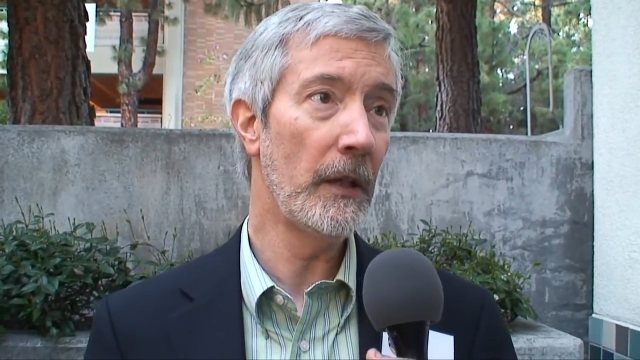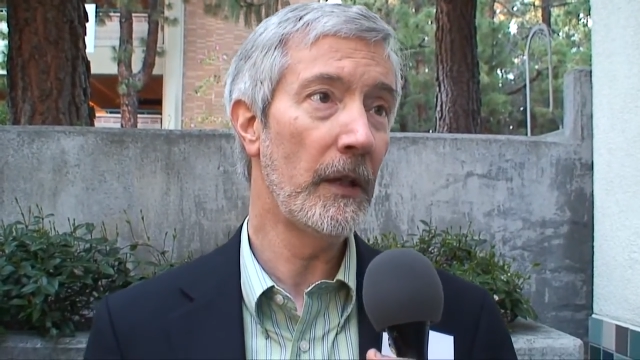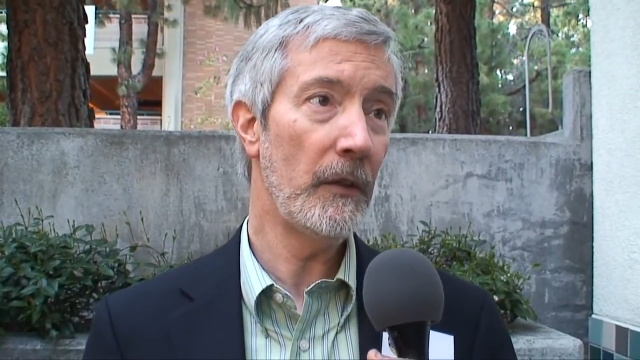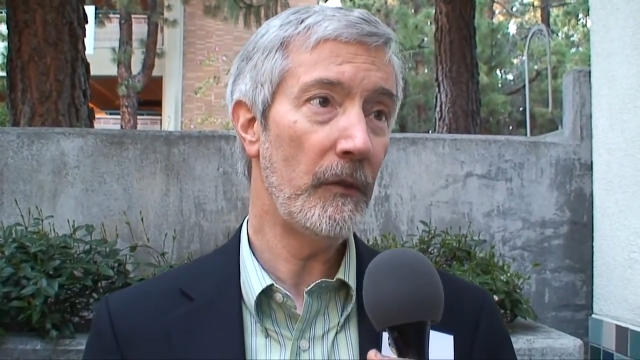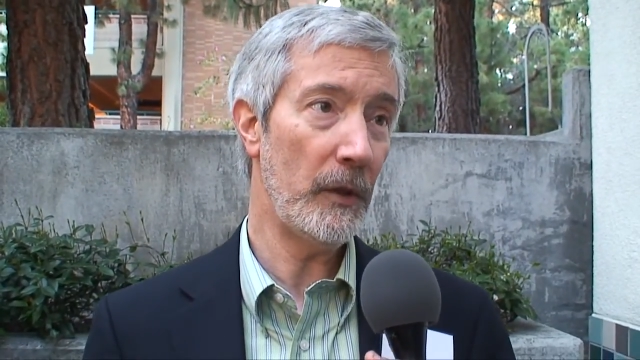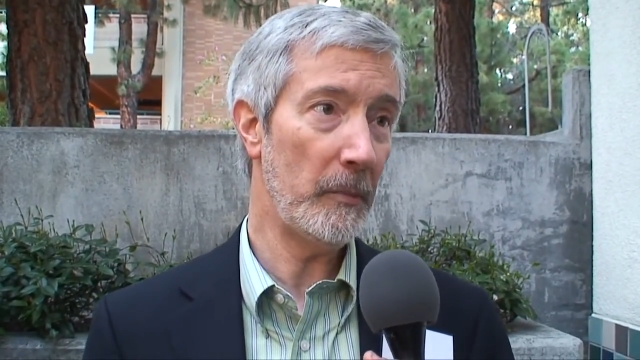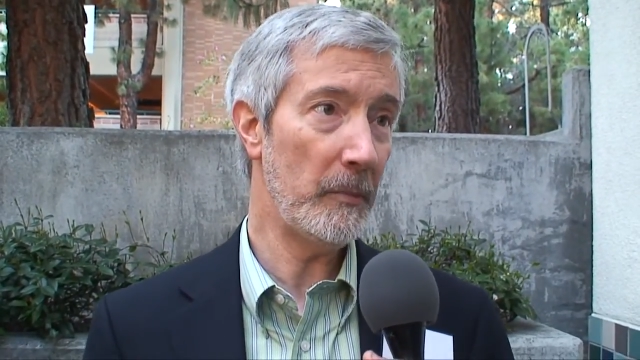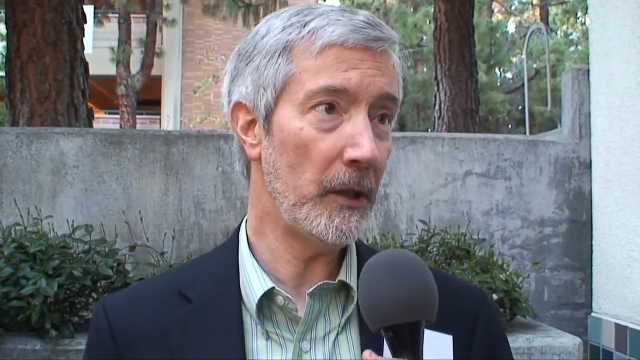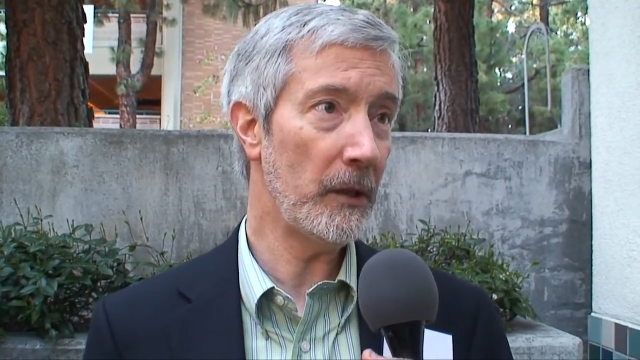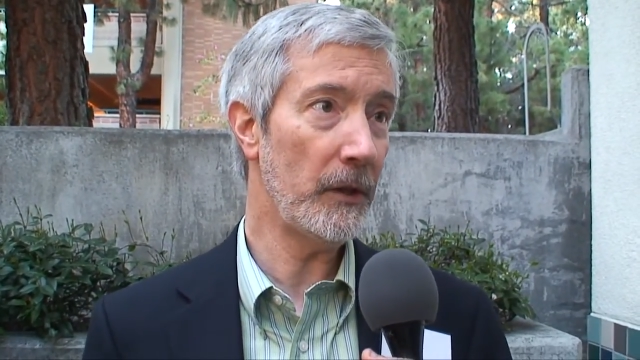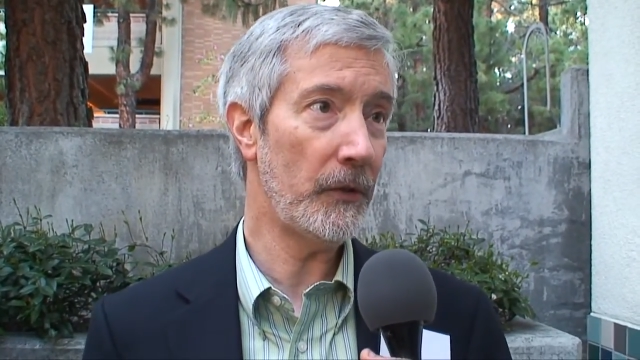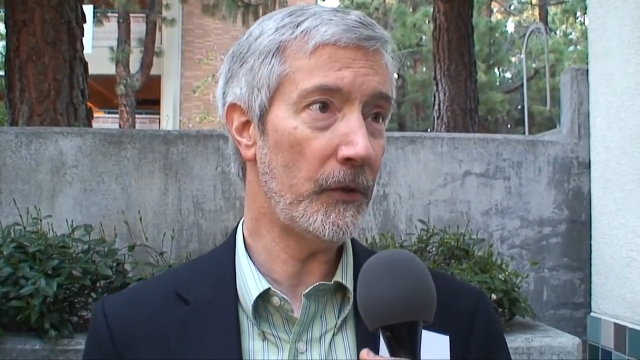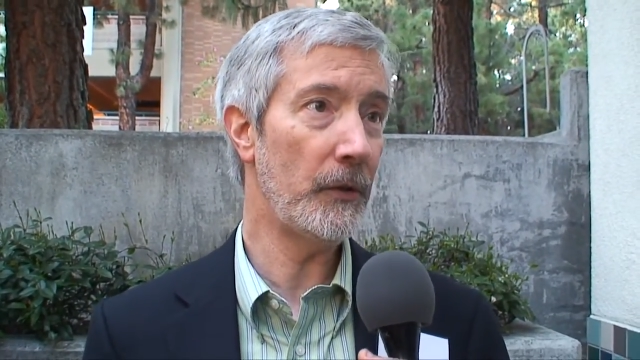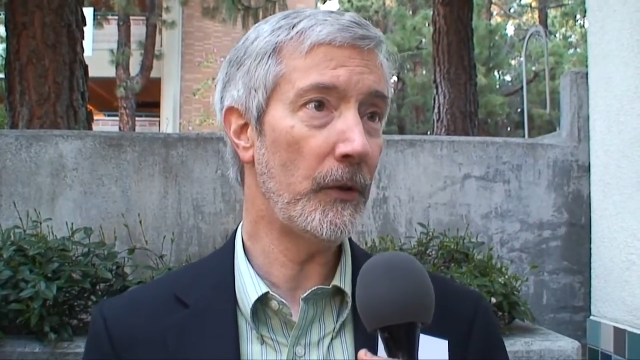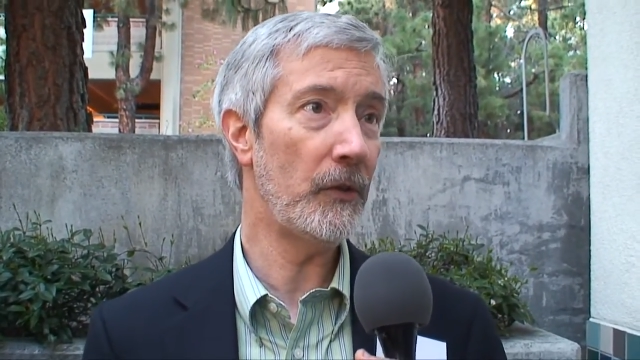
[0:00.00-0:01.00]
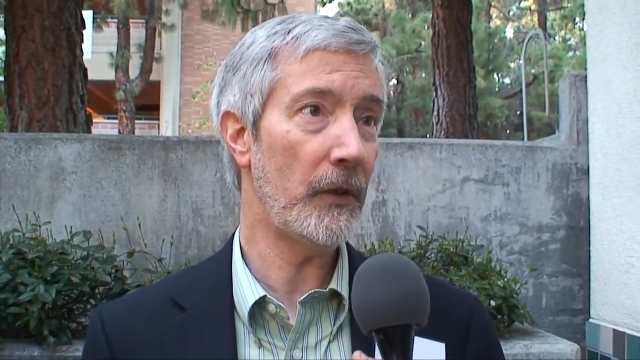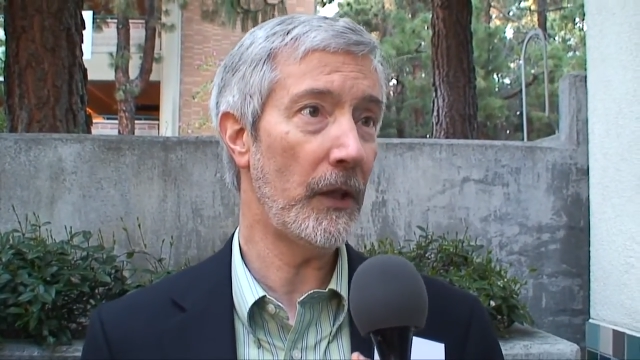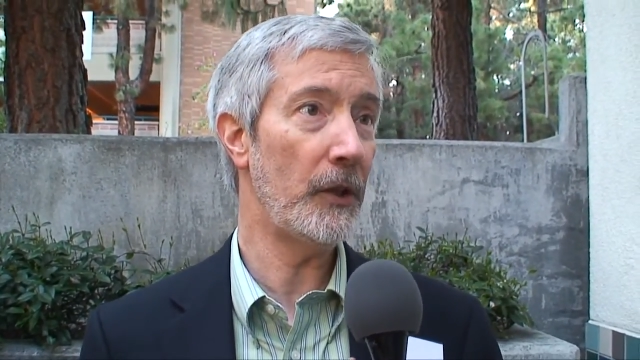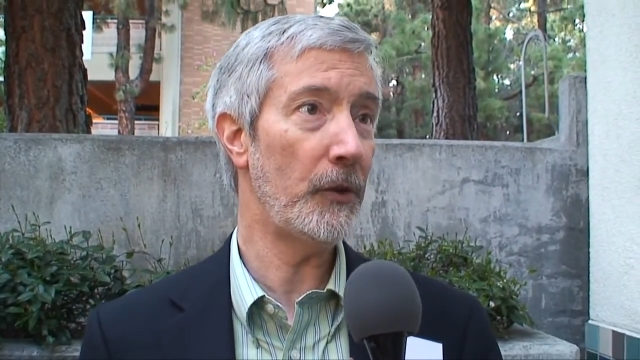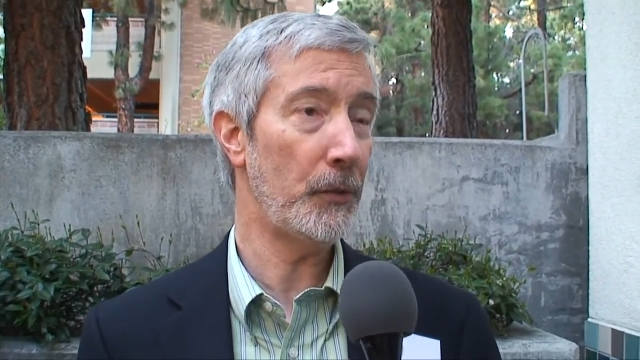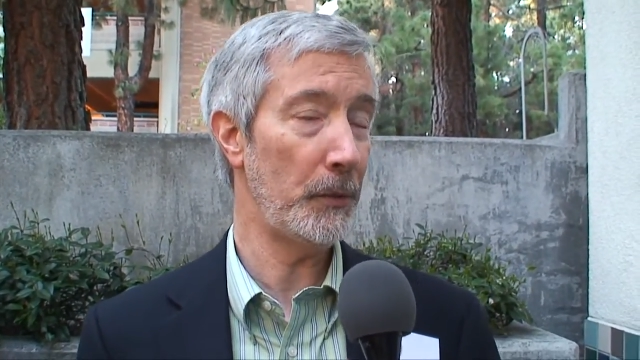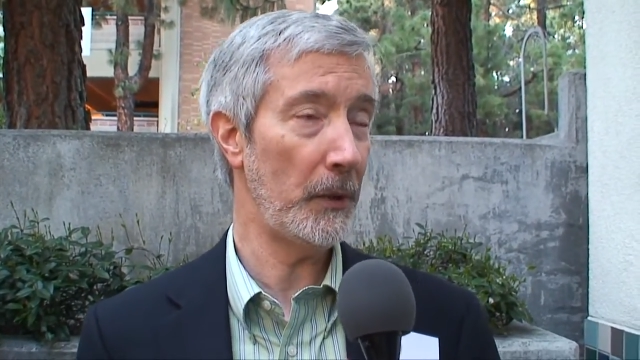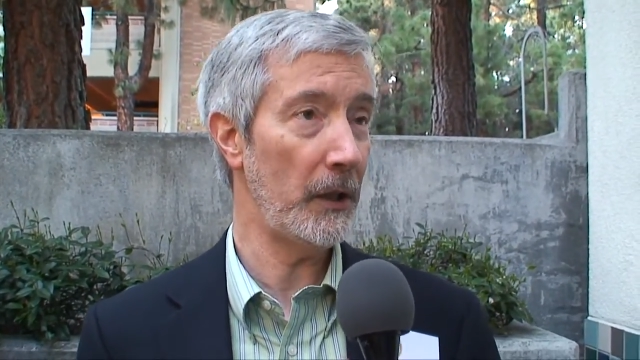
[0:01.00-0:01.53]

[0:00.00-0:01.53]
female listeners at three